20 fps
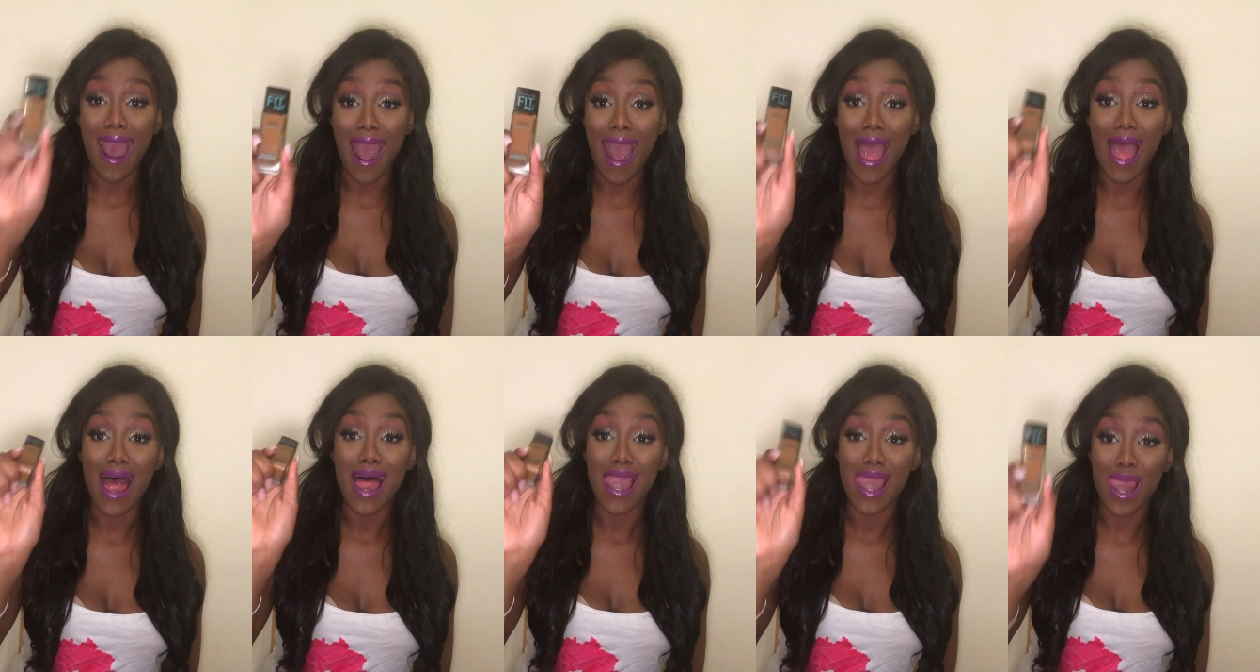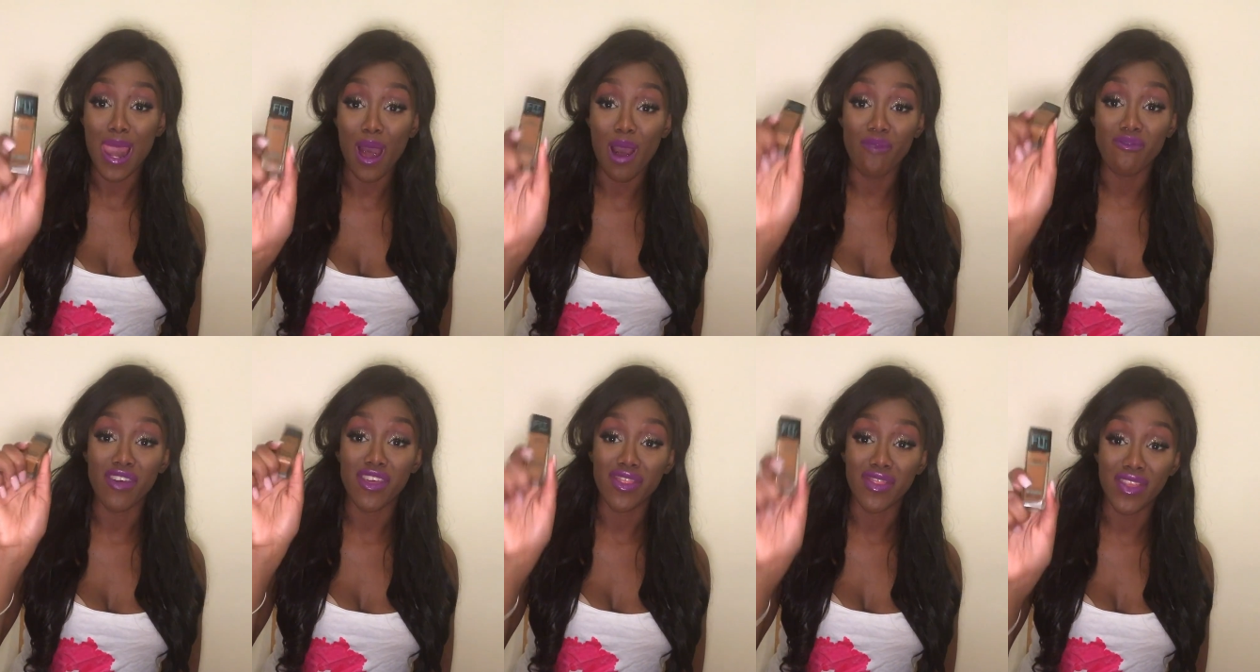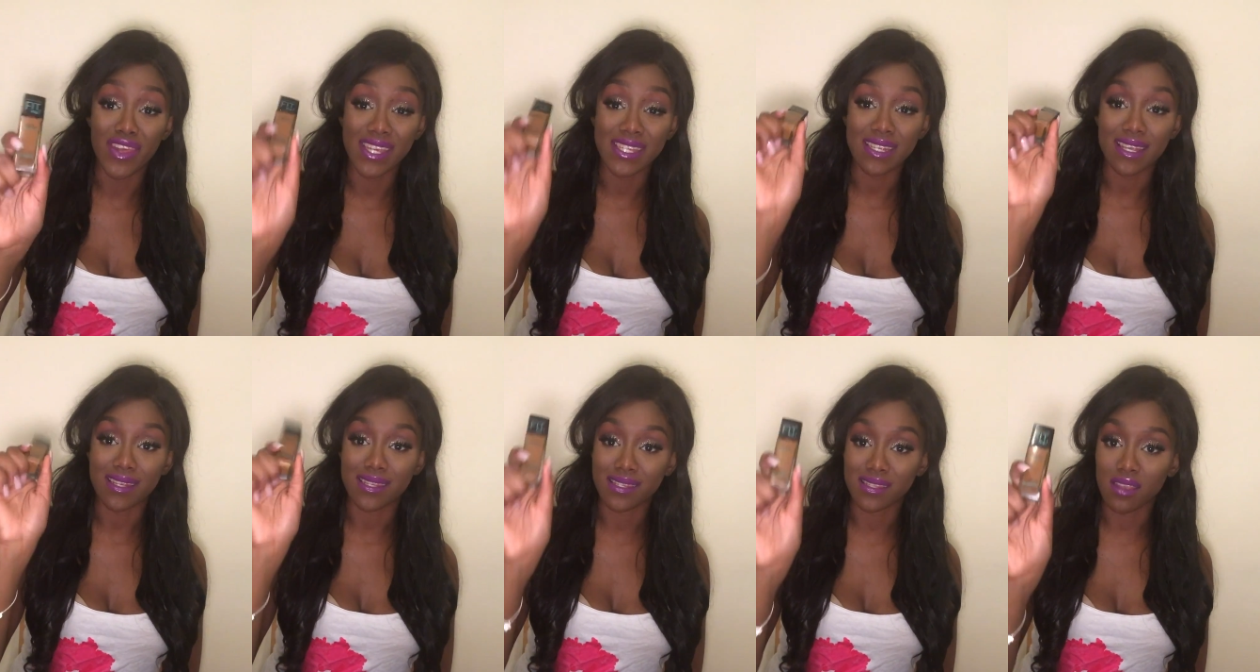I love
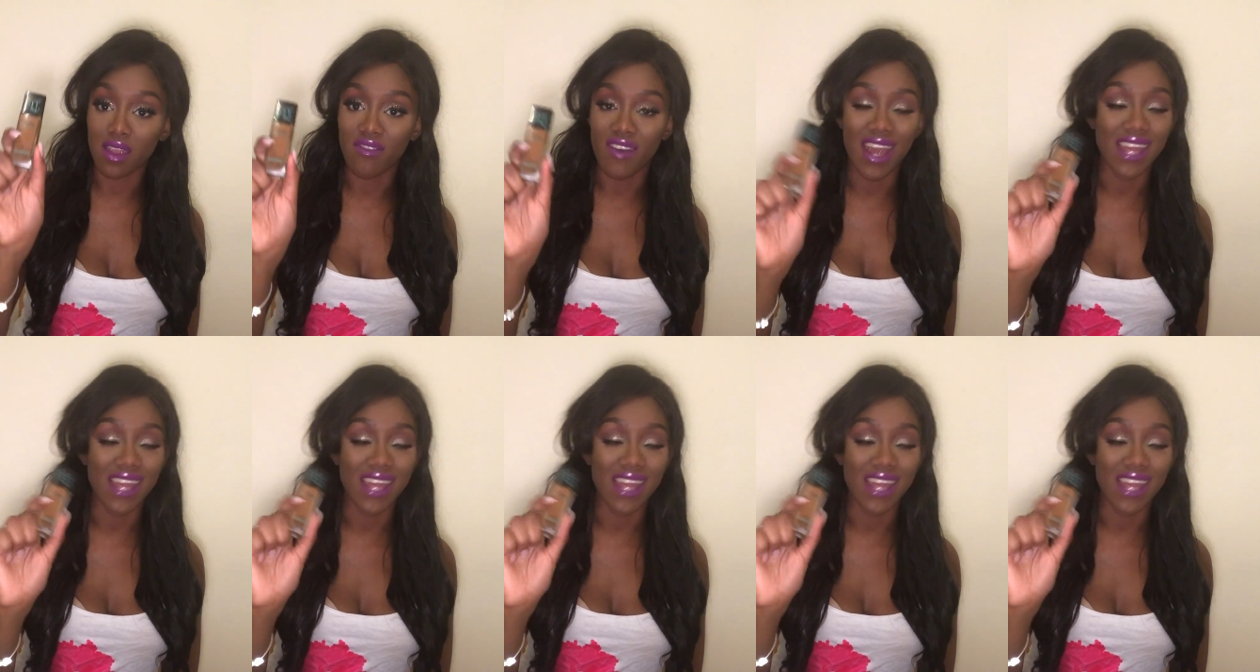this stuff.